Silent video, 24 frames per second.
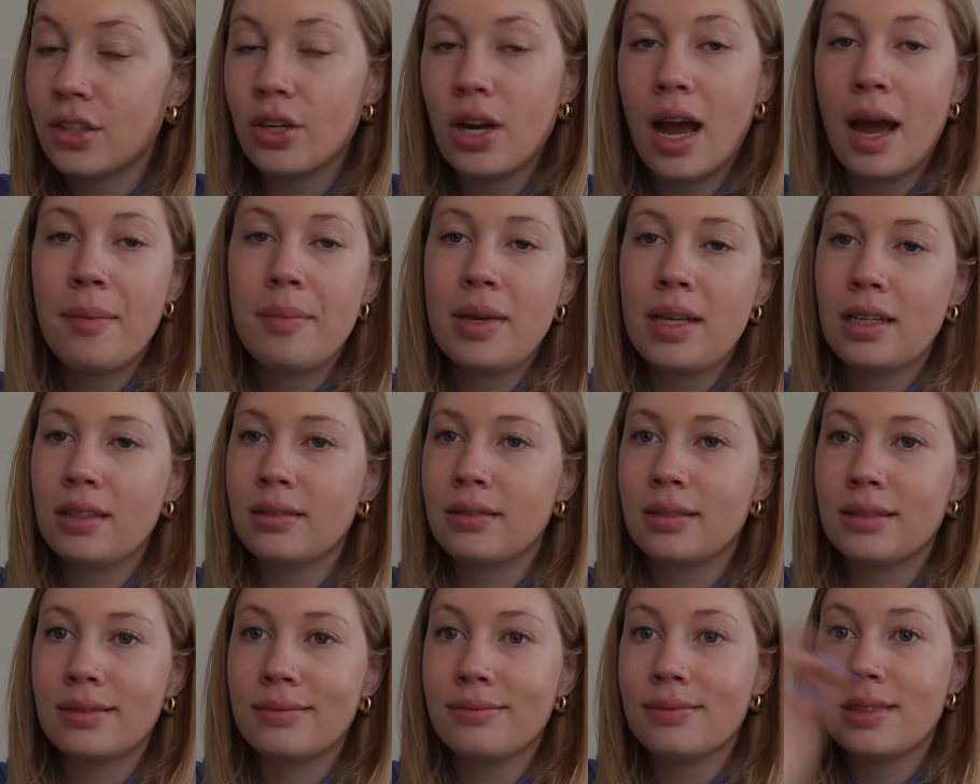I
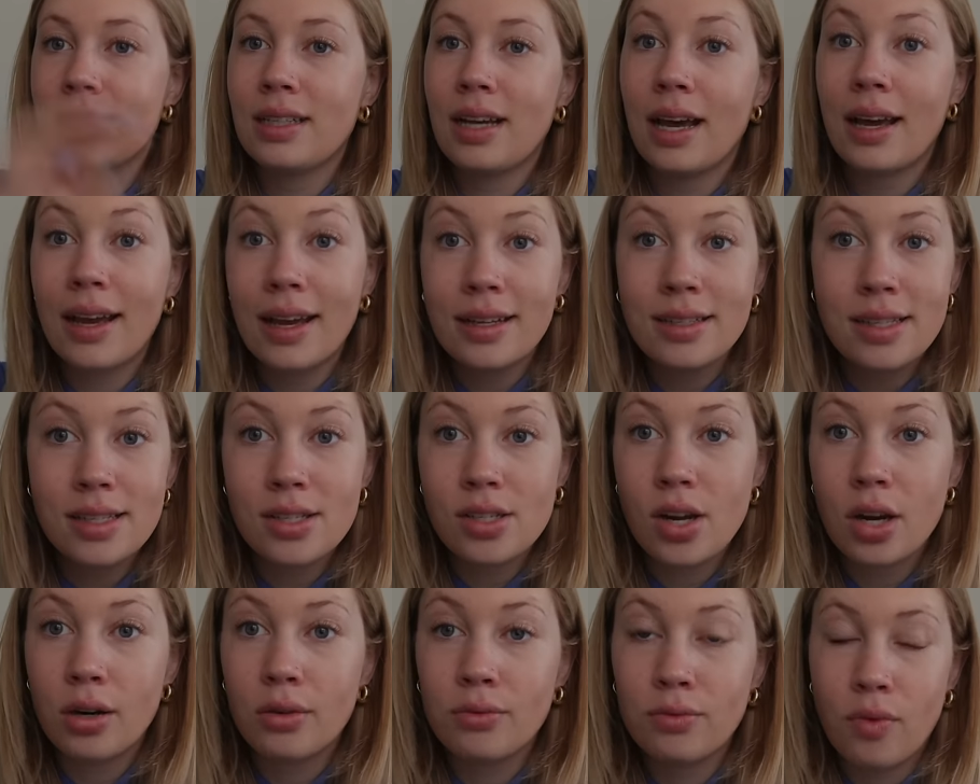mean, I guess it's
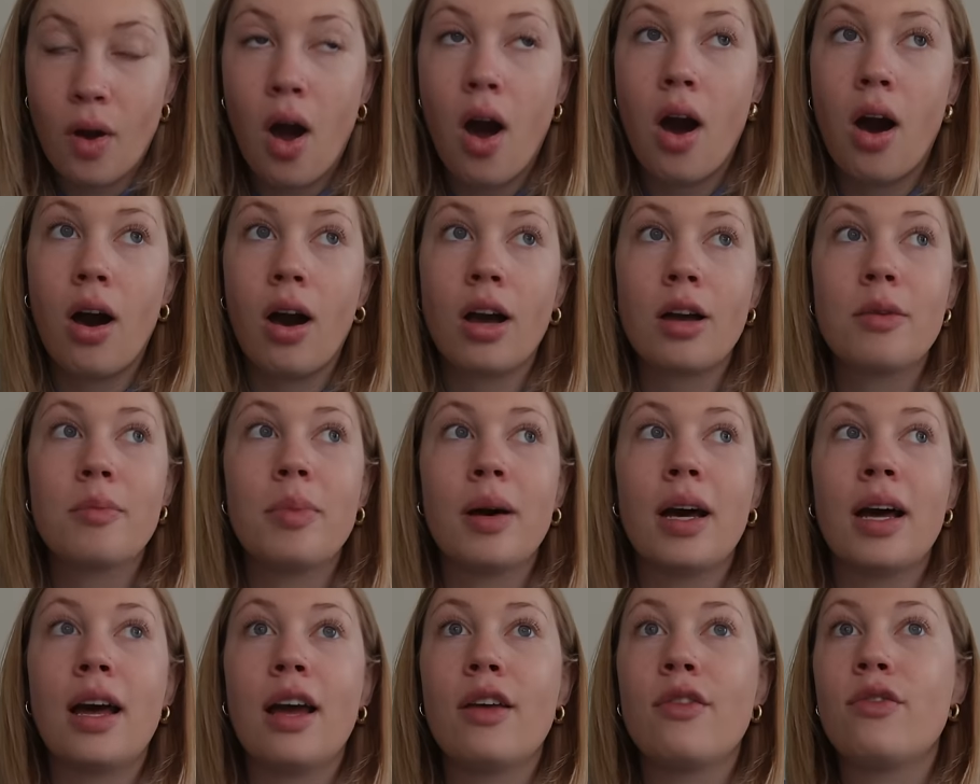not wrong,
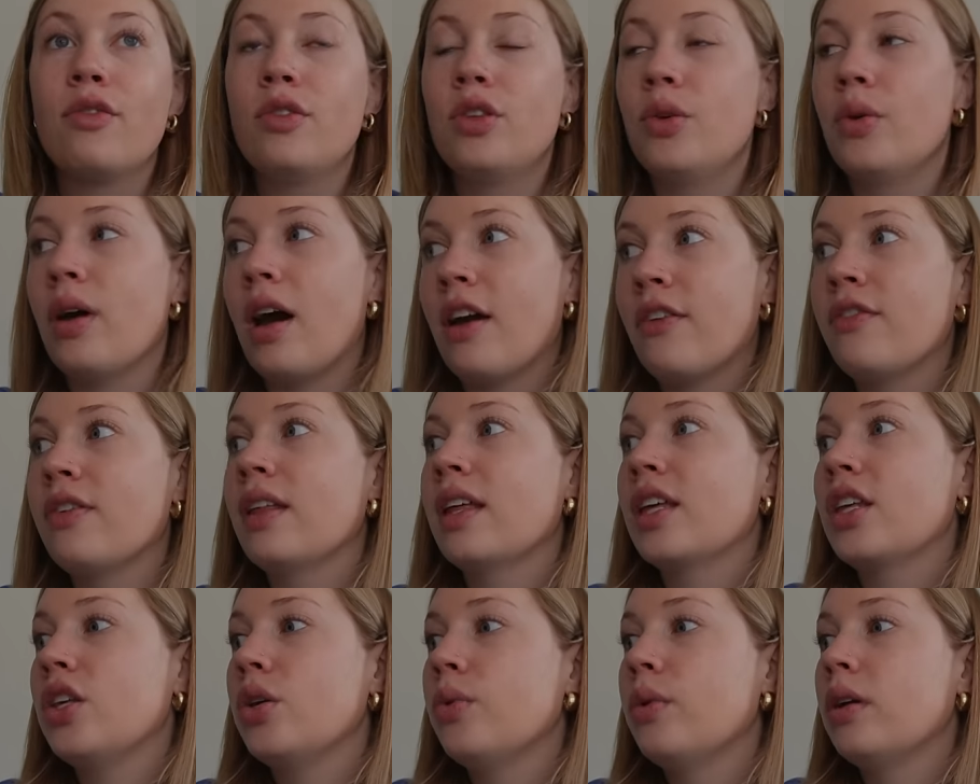but you, I feel
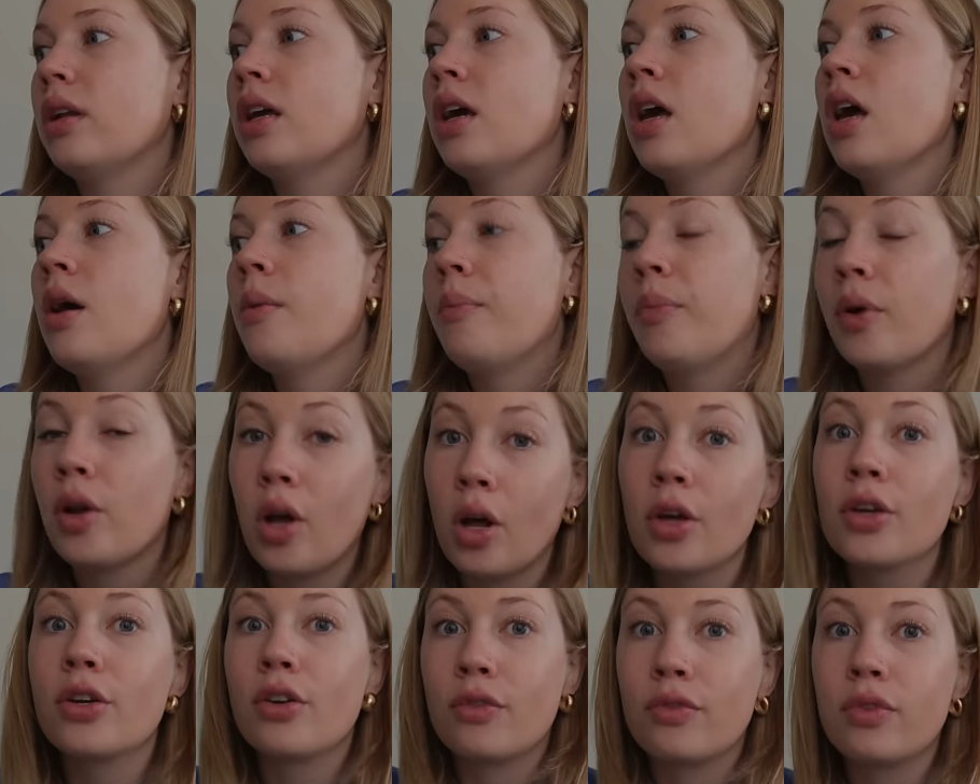like you would put
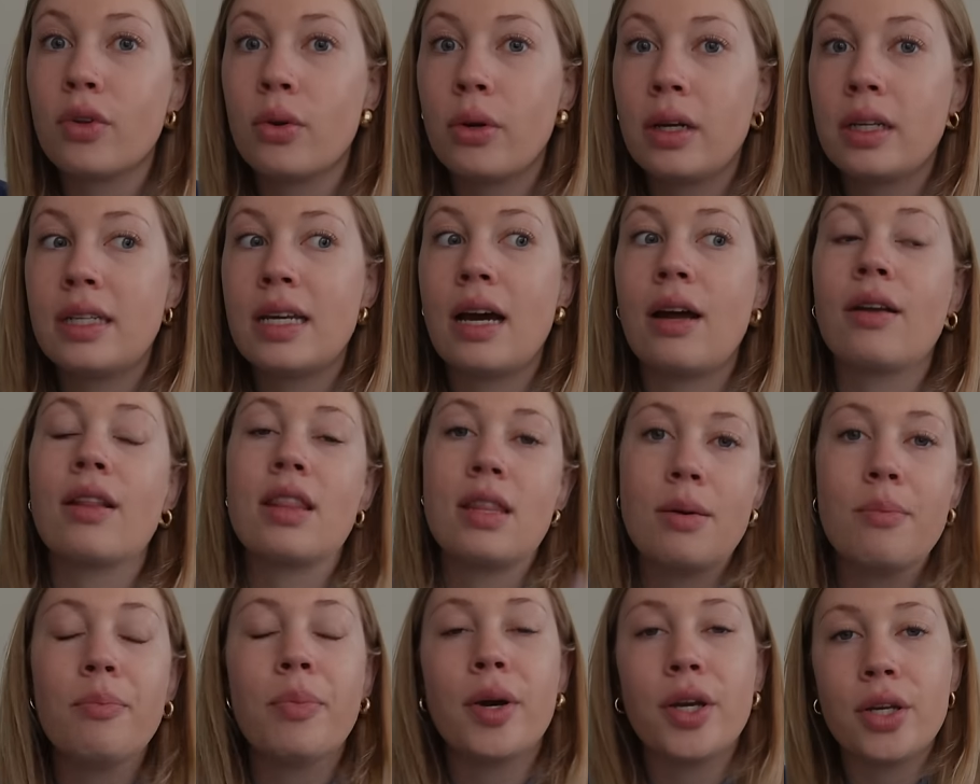all your flooring down and
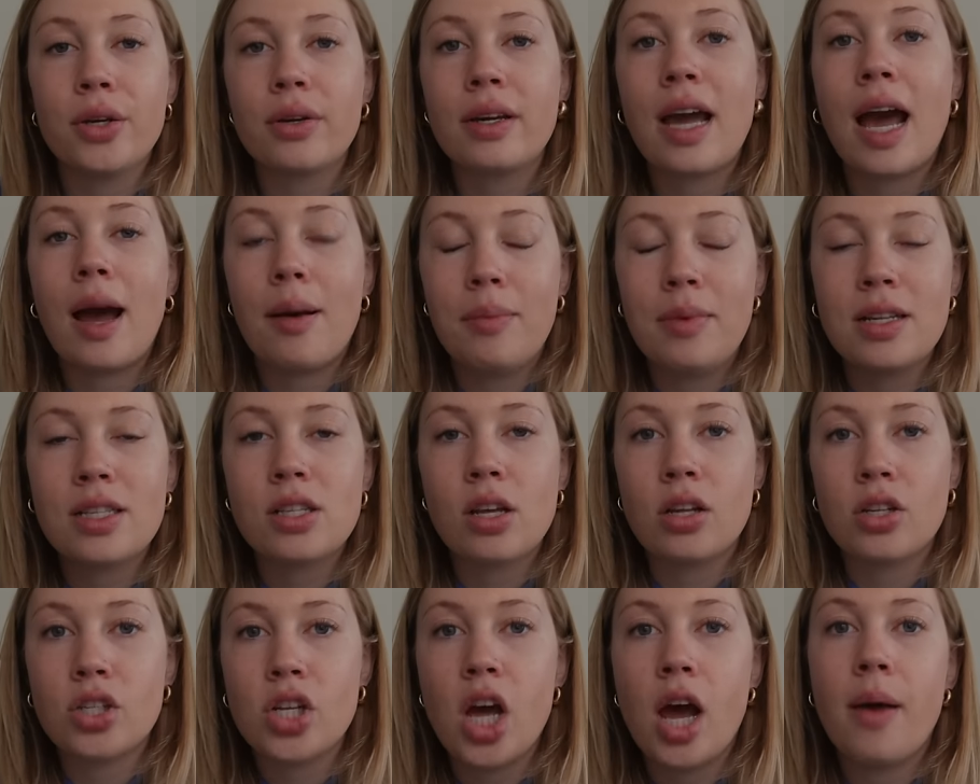then put your cabinets
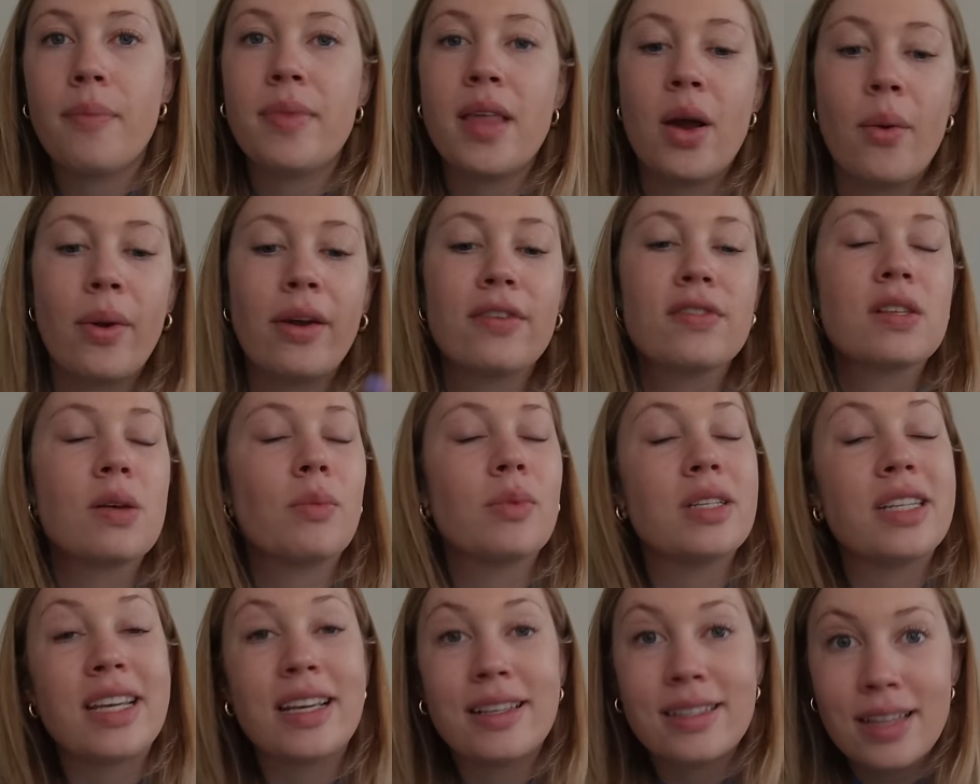on top. That way if
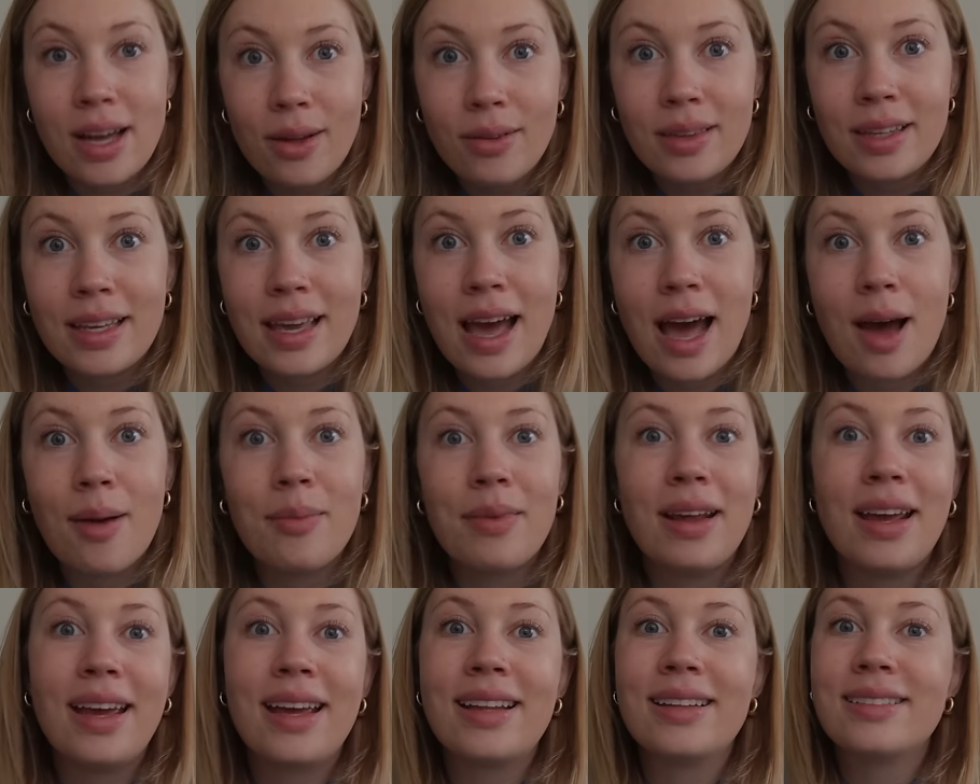someone takes out the
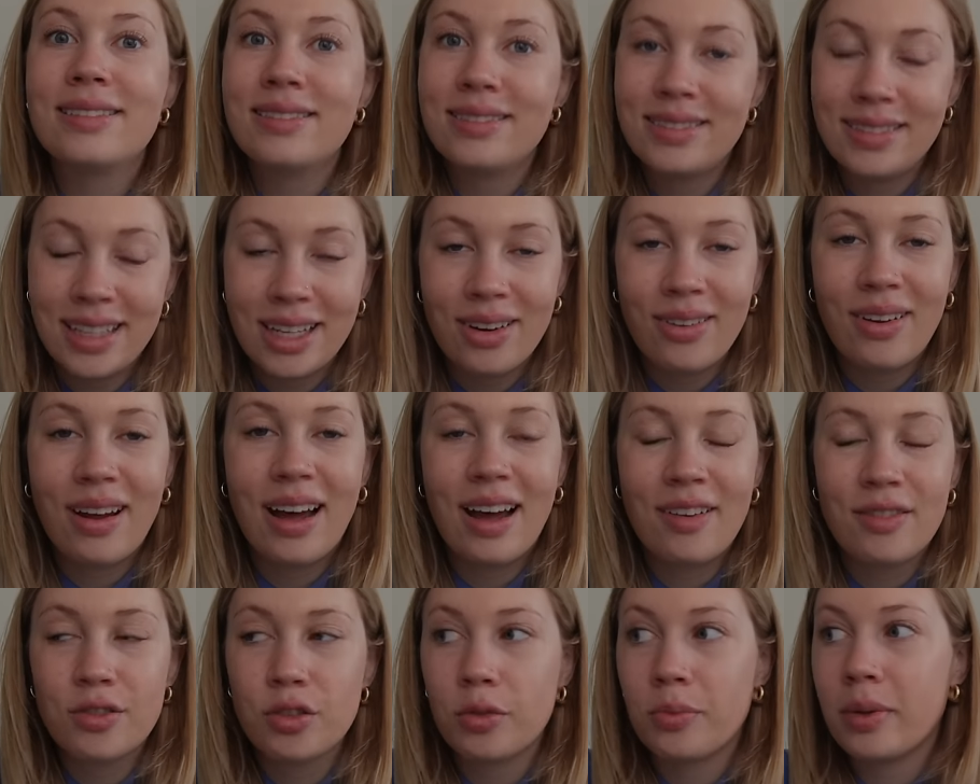cabinet, they don't
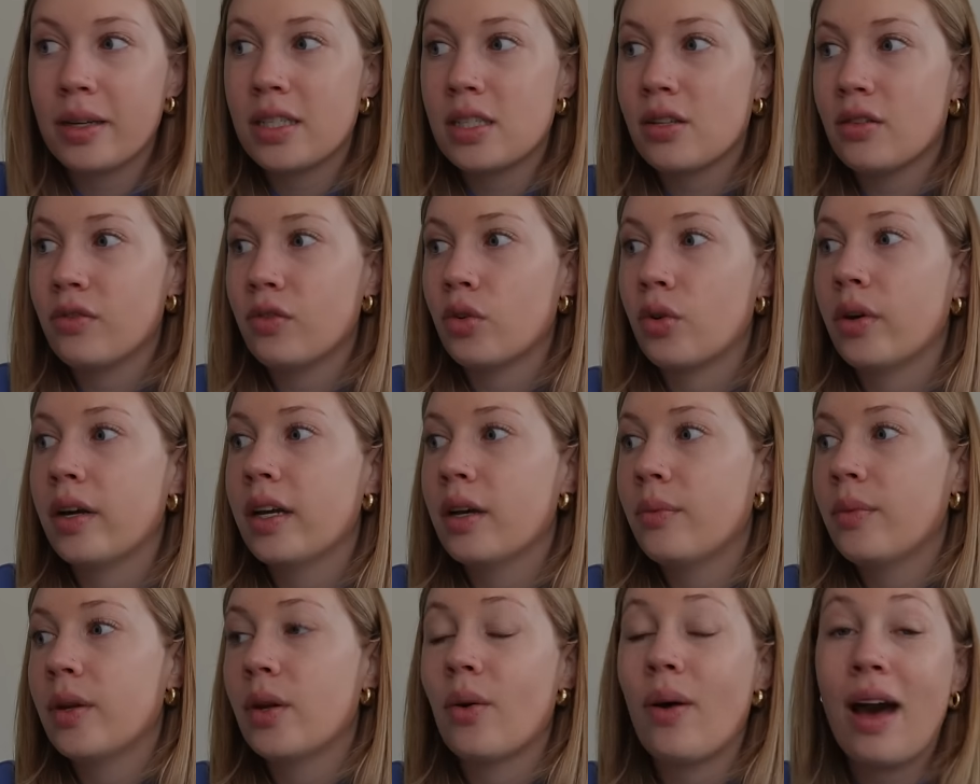have to replace the flooring
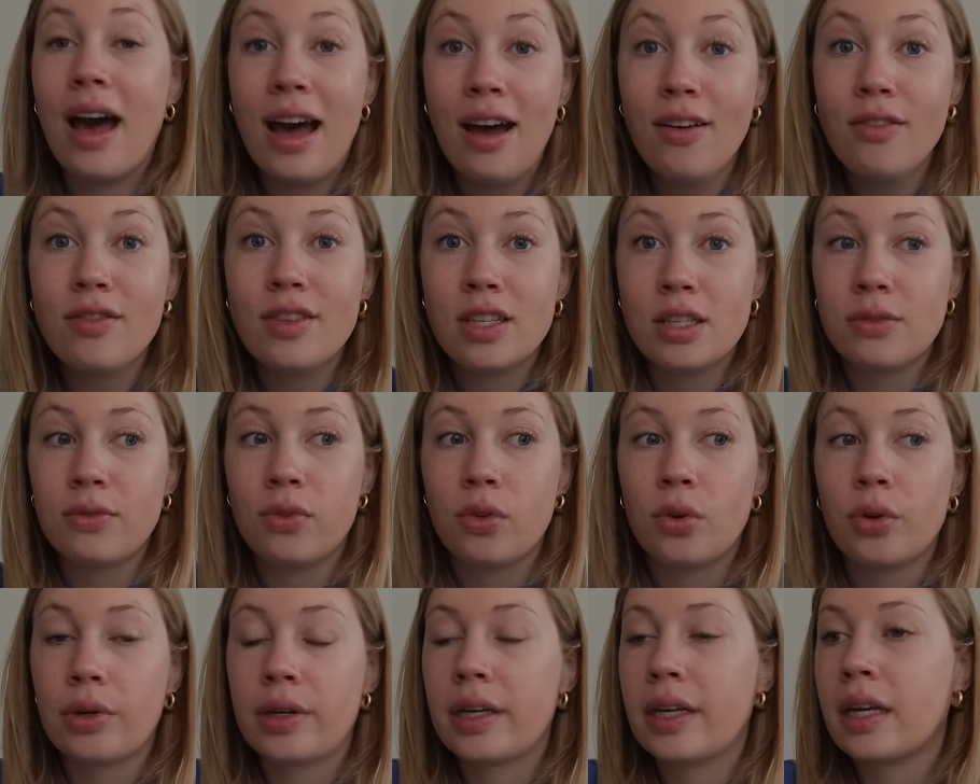and we don't have this
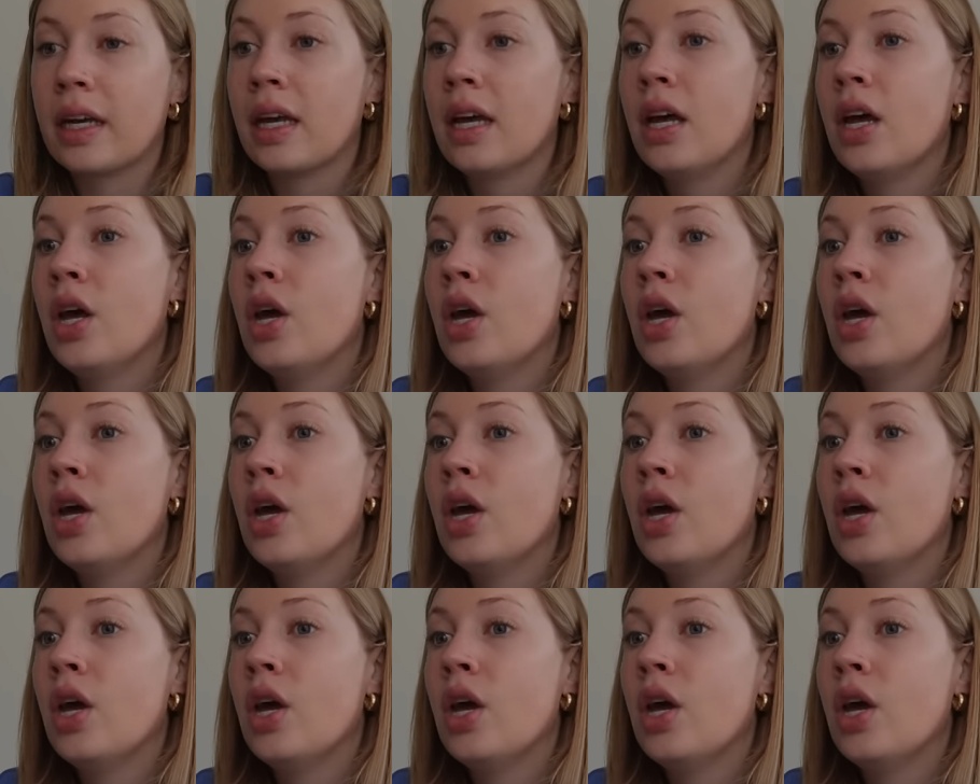flooring